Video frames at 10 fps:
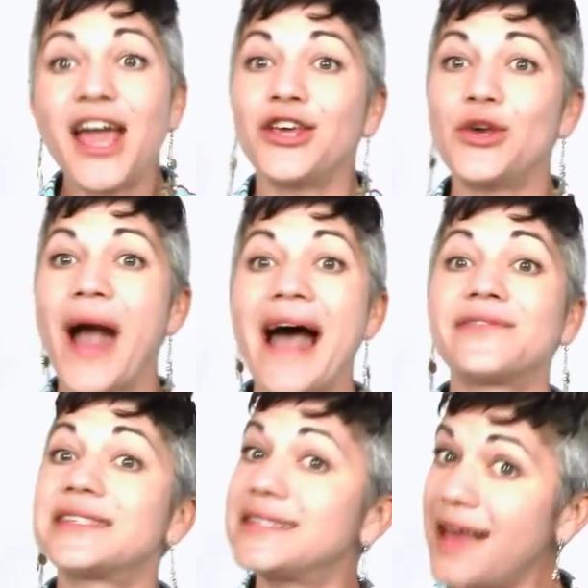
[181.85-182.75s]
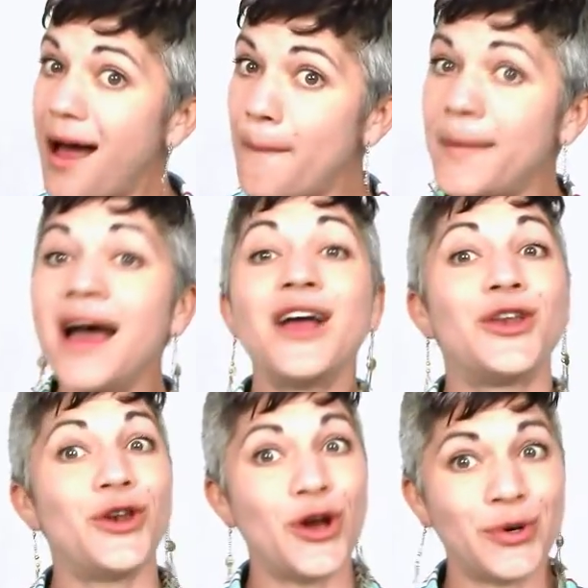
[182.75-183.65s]
You have some
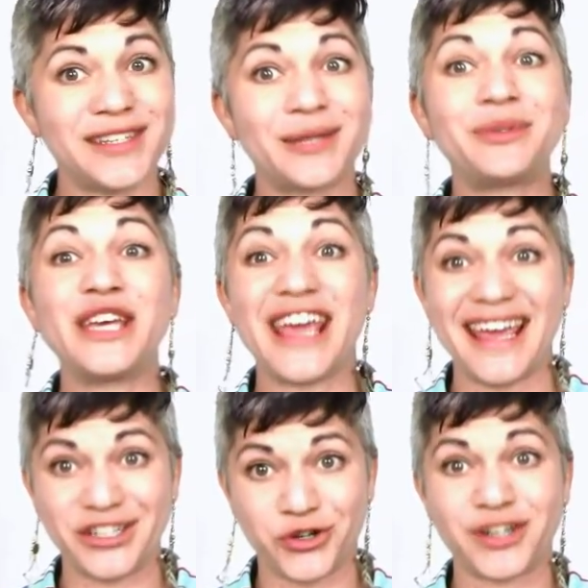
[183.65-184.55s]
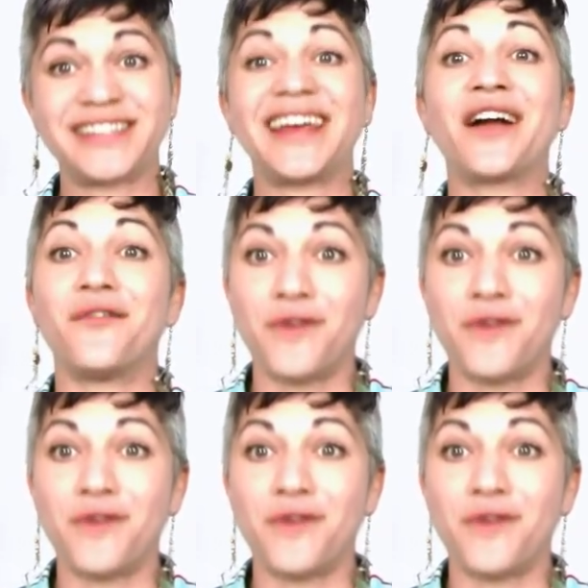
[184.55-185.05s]
noticeably interesting